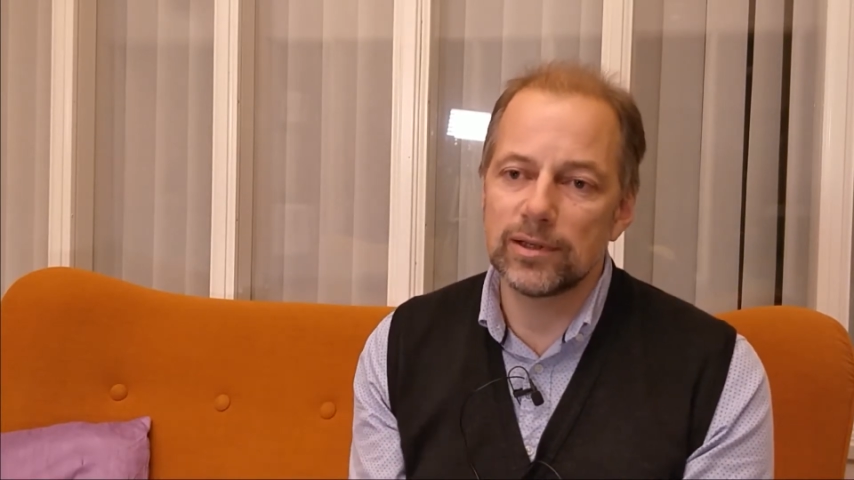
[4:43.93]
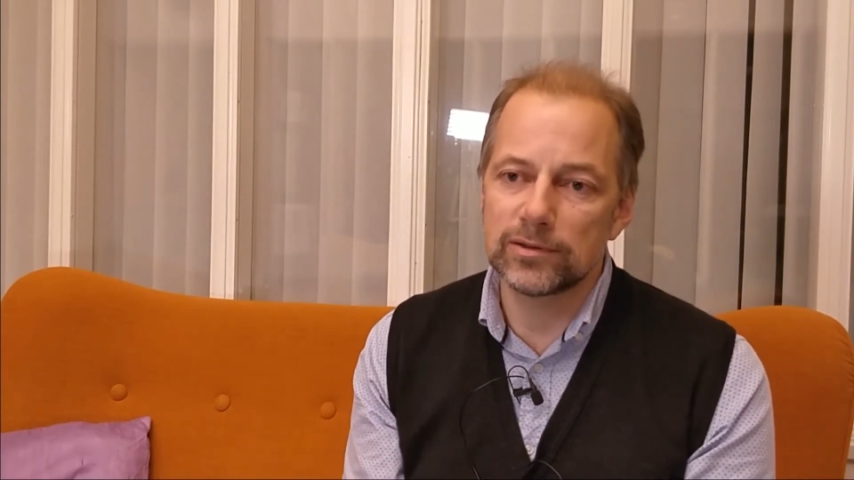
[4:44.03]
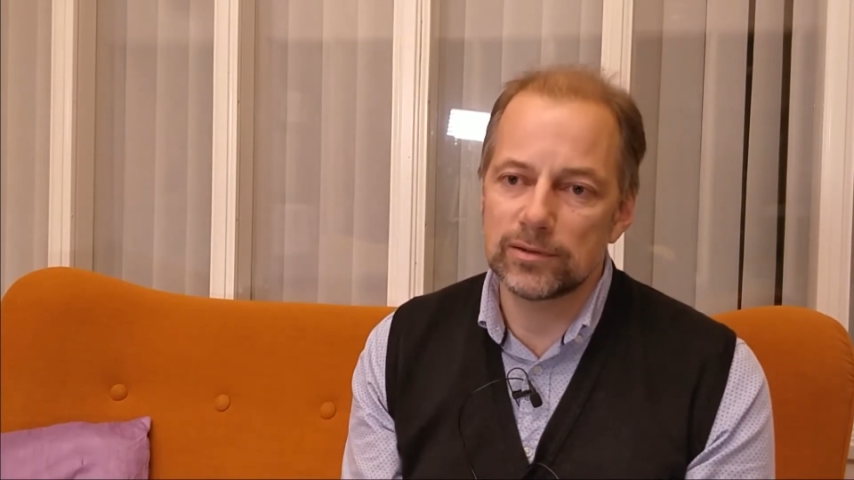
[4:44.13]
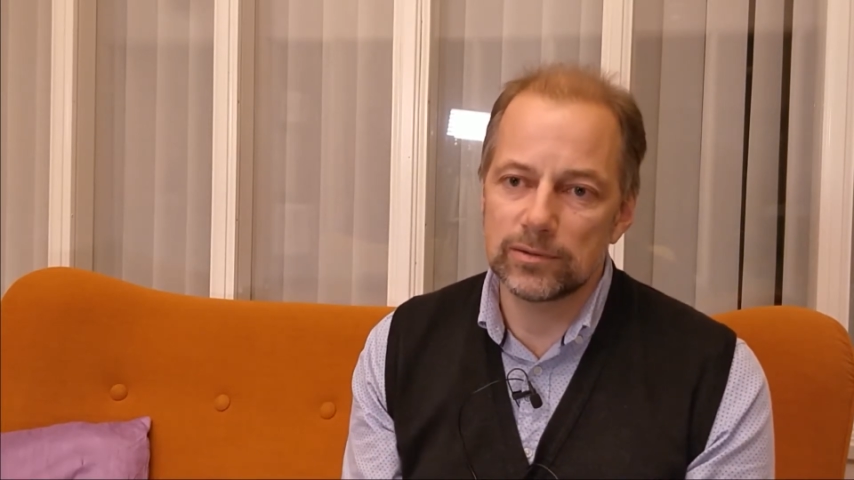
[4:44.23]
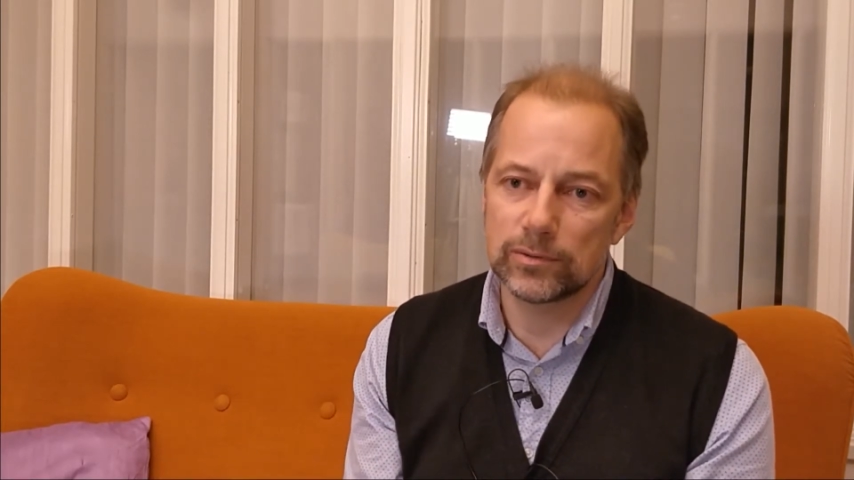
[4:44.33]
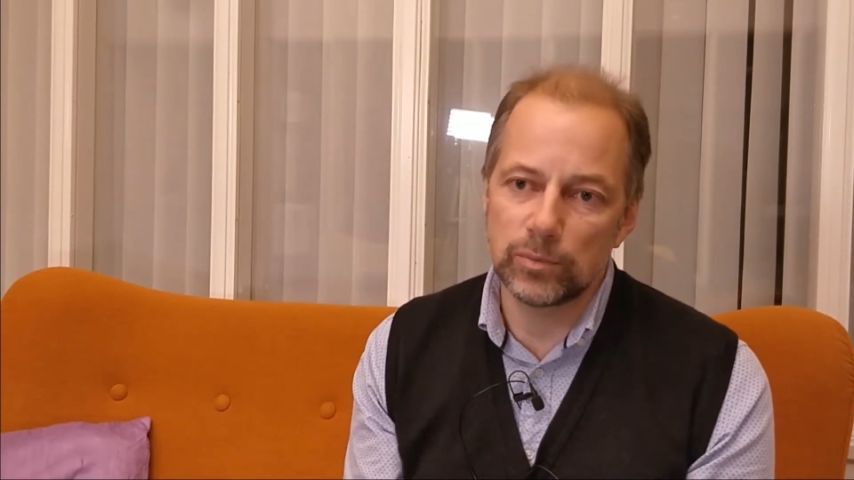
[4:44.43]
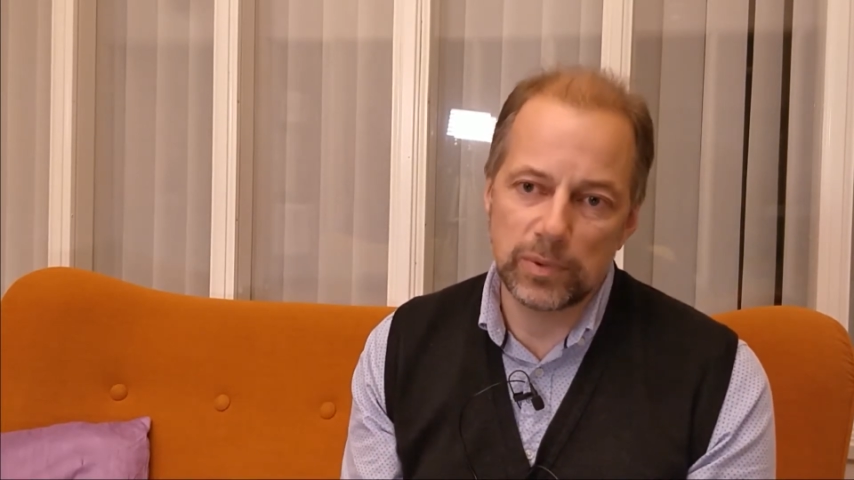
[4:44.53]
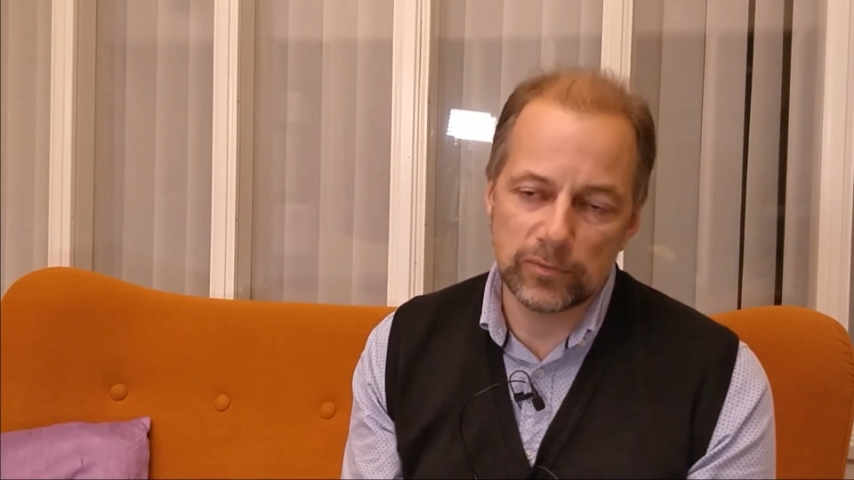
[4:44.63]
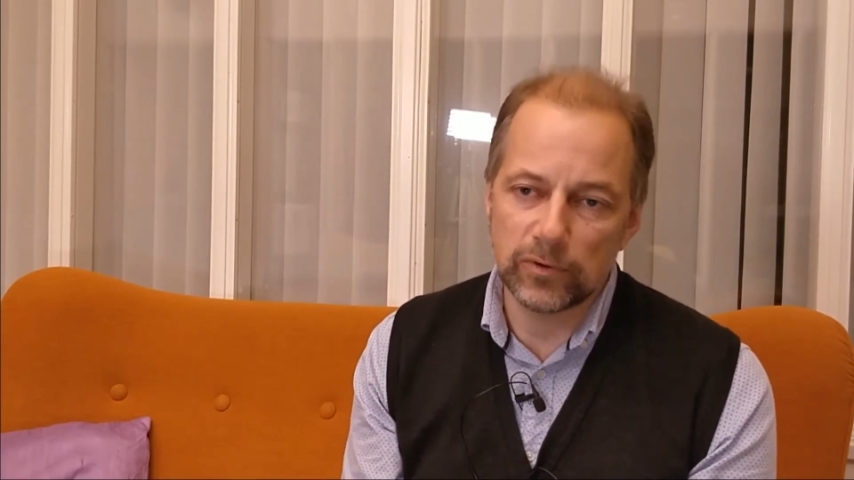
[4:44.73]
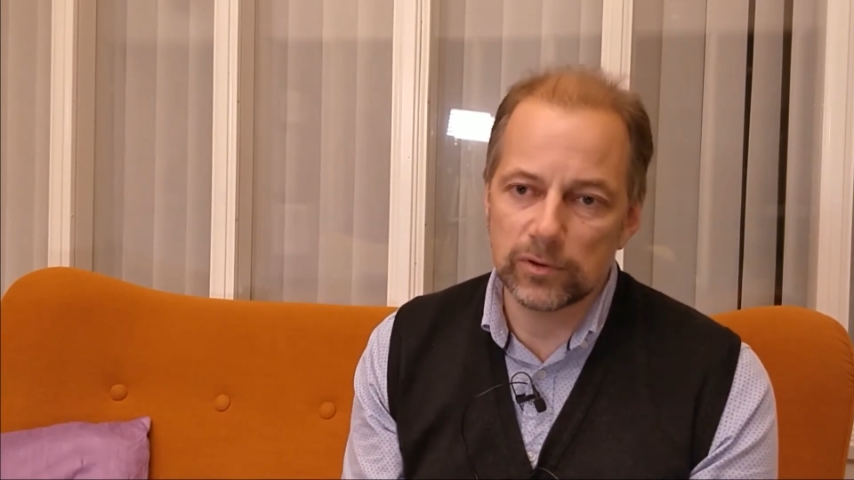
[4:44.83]
that's two
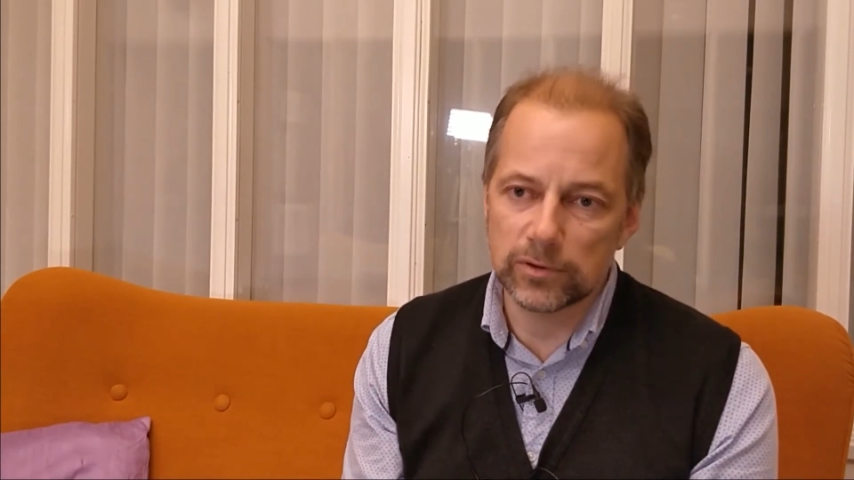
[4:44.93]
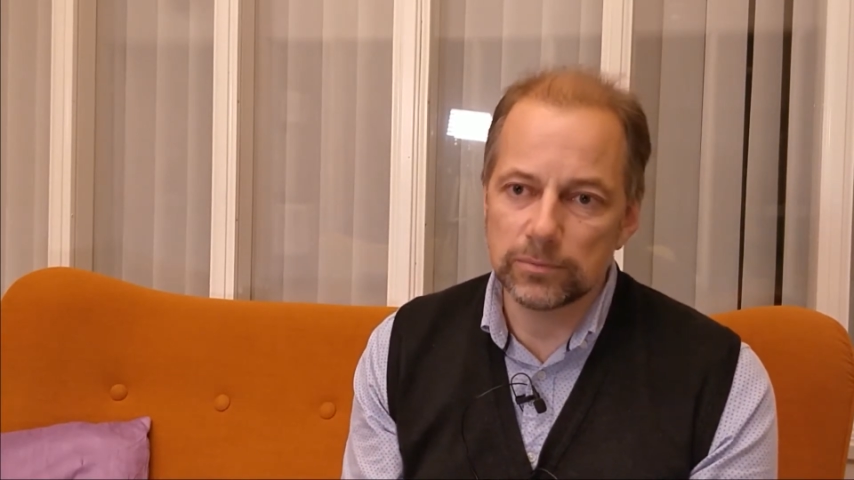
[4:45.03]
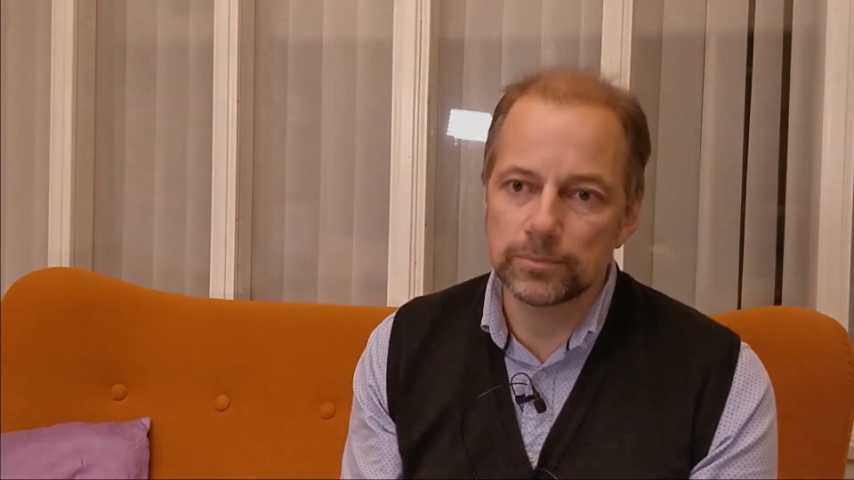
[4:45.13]
pitfalls.